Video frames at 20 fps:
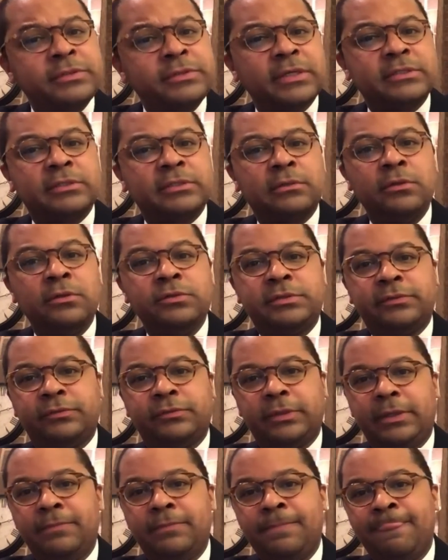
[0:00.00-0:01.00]

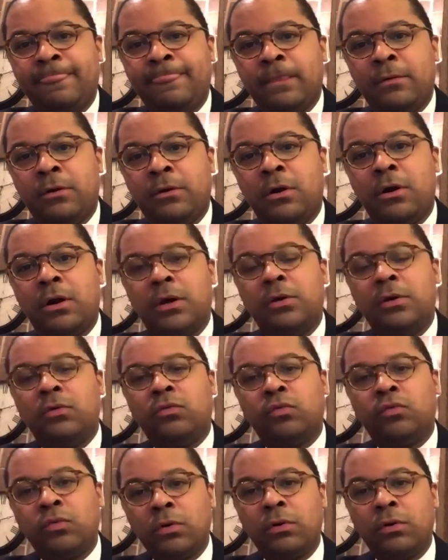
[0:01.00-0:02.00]
exclusively on
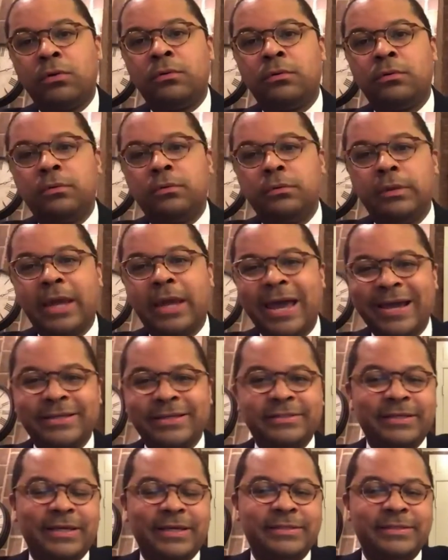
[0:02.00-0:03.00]
rural
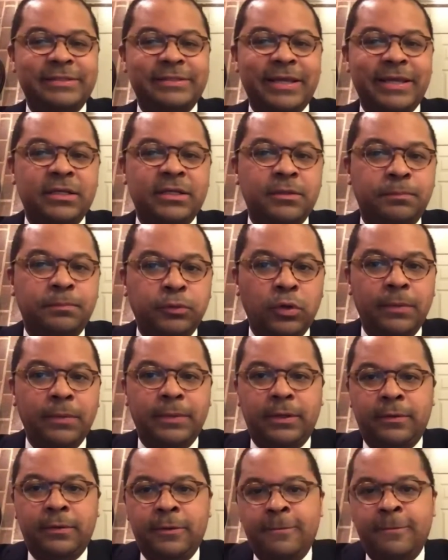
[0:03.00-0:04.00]
access and
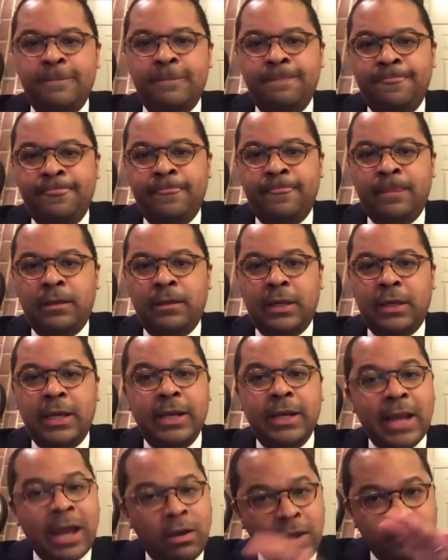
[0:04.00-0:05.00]
deployment.
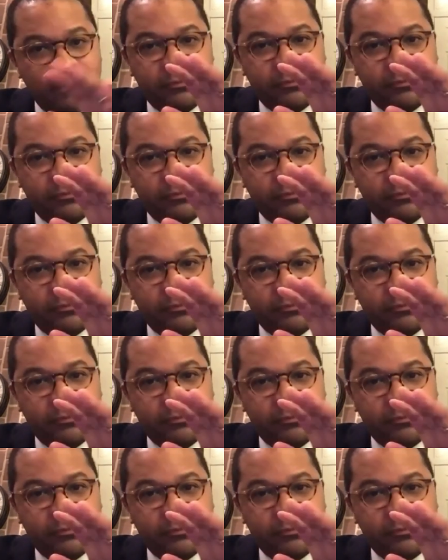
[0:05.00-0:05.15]
And now I'm